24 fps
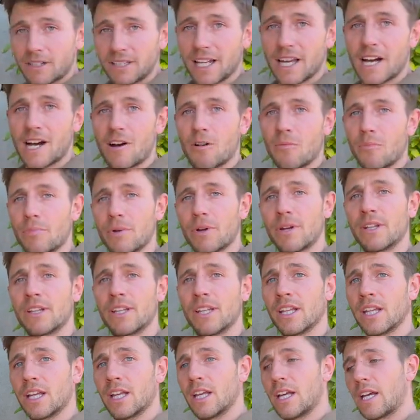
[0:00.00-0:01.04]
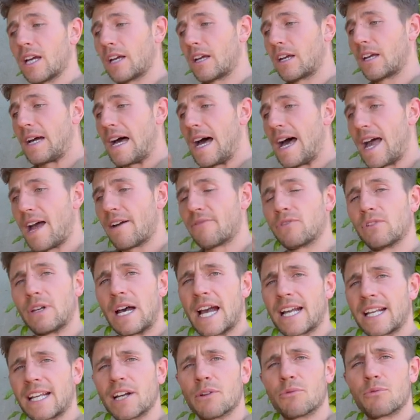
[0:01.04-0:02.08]
now, but
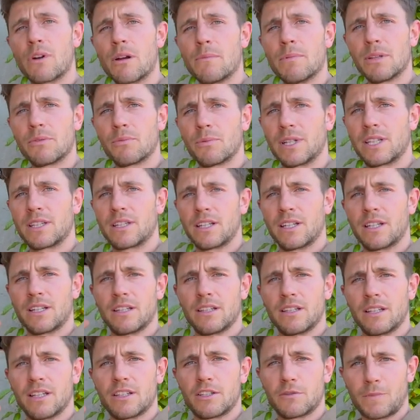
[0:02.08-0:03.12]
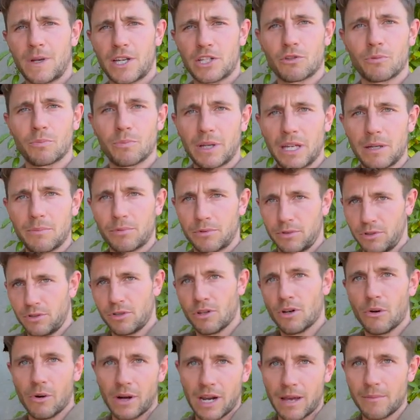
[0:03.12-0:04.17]
I can rub it with the special paper, you
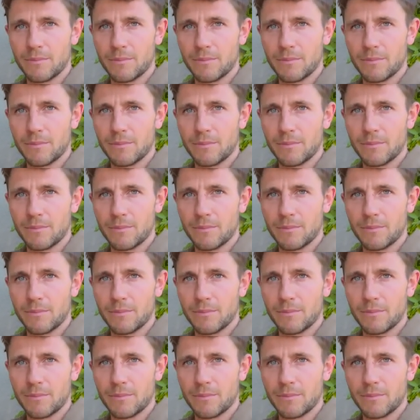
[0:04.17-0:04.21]
know what I